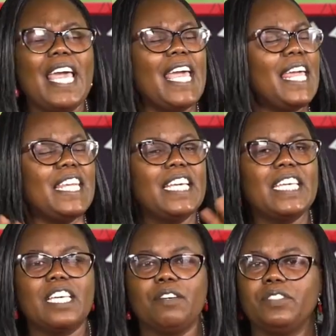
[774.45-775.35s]
Any
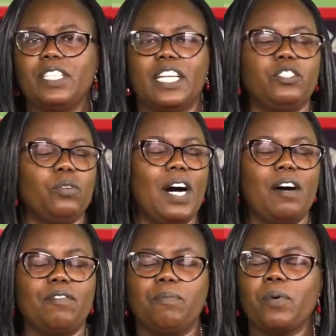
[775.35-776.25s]
gift that you
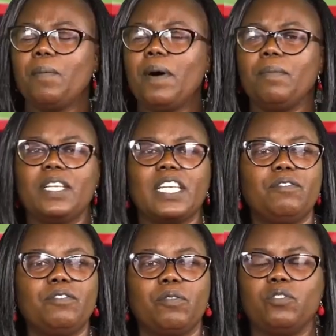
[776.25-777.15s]
have, probably
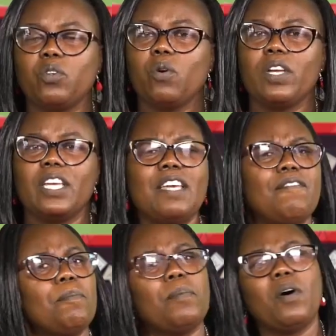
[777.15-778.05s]
gift of drawing,
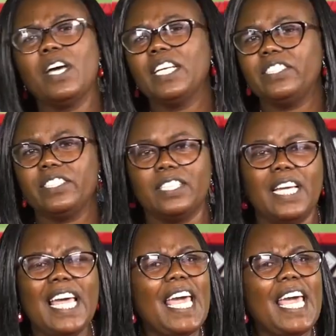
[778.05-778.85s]
even poetry,